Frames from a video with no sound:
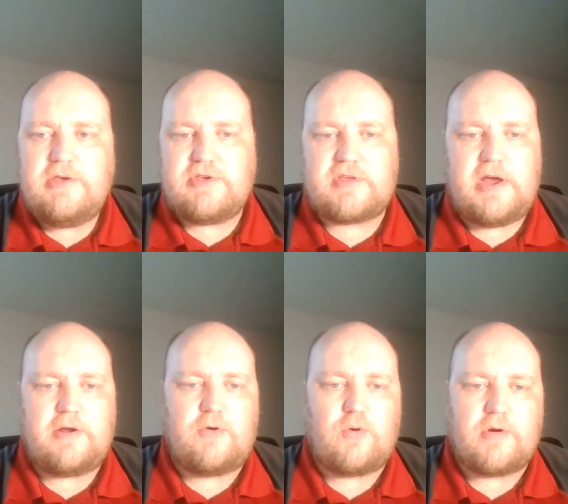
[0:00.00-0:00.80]
he's just
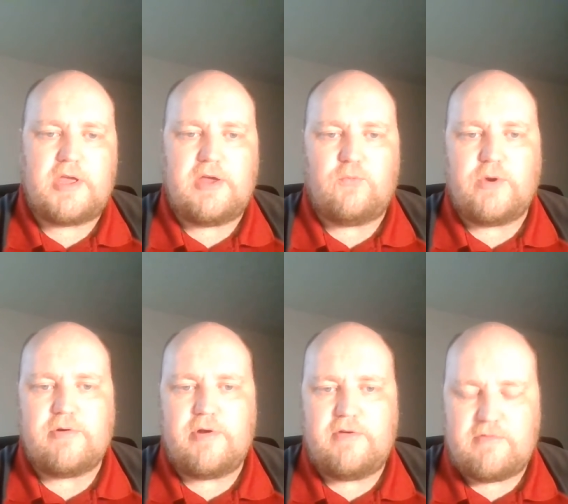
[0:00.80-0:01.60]
kind of quirky and
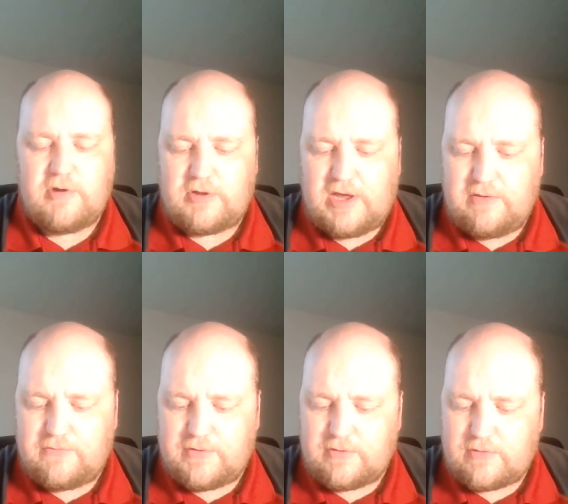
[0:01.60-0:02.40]
weird in real
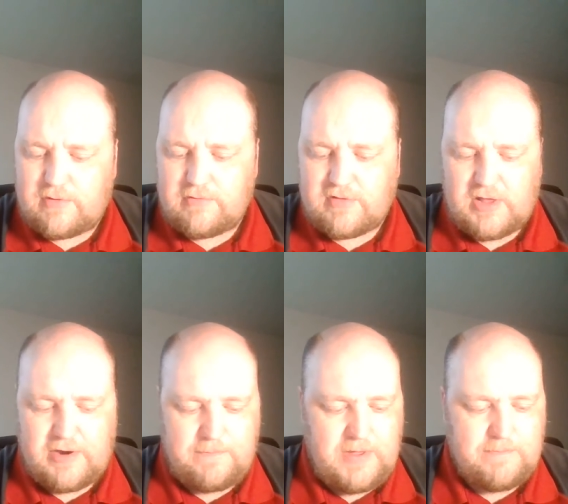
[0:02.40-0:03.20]
life, and turns a
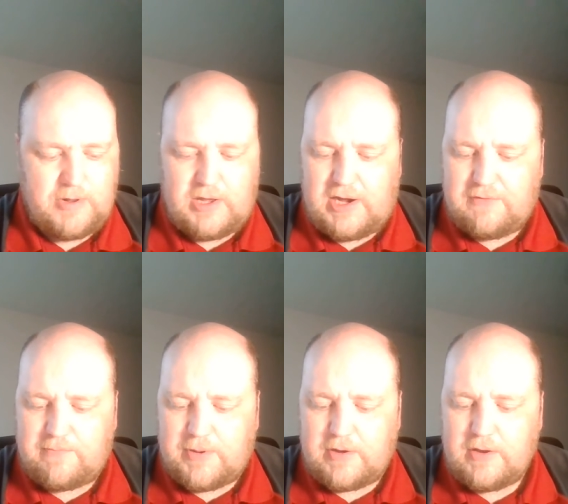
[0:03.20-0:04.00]
lot of people
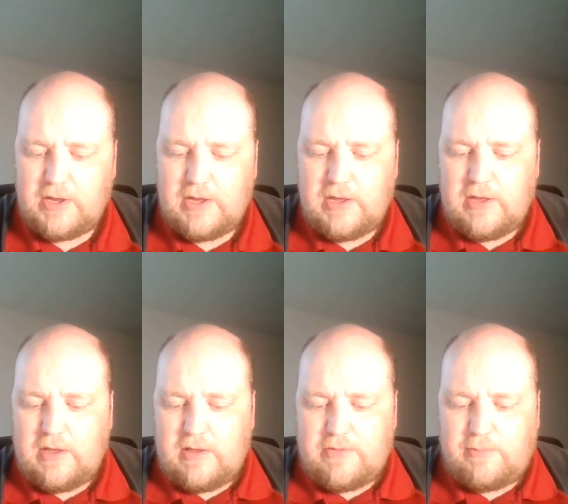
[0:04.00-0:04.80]
off. But
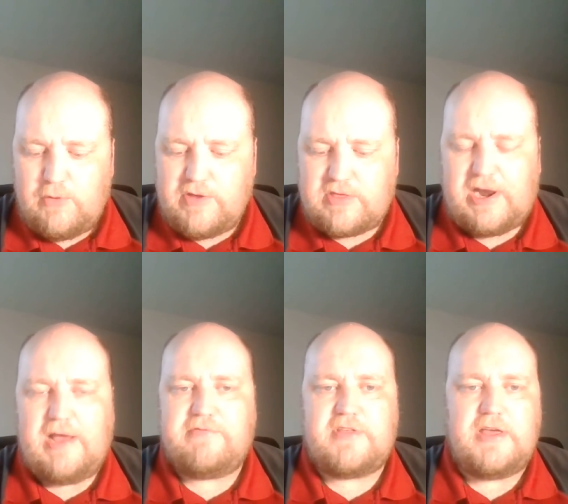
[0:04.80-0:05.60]
the movies that
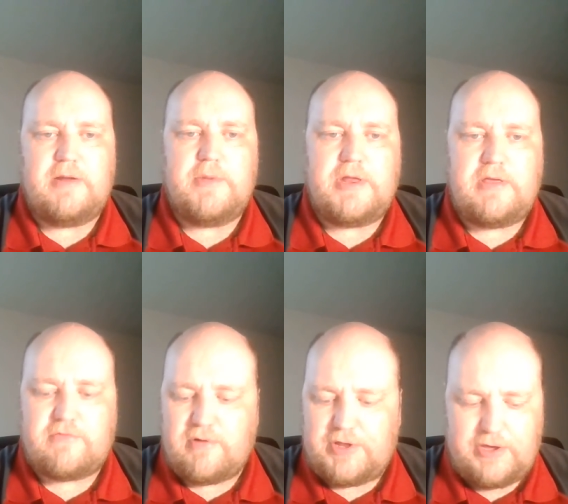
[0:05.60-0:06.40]
I've seen him, and
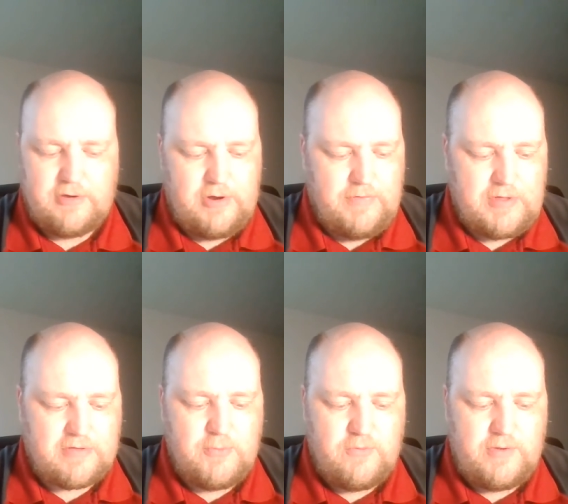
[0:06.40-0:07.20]
he's really good. And
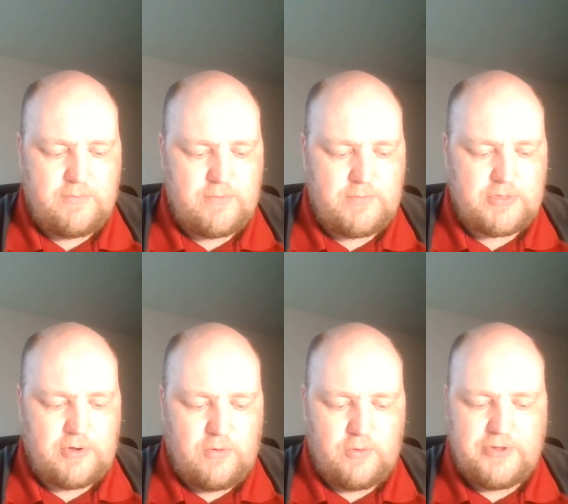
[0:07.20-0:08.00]
this movie with
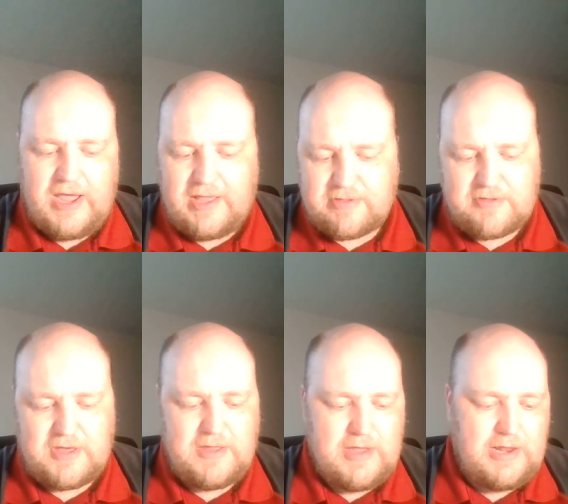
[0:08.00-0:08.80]
the whole dance
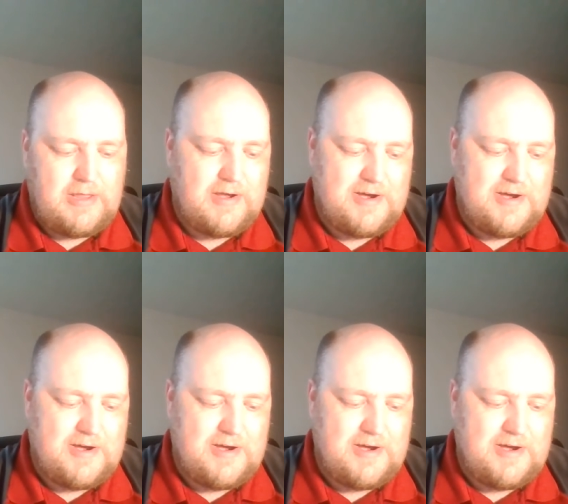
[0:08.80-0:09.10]
scene that he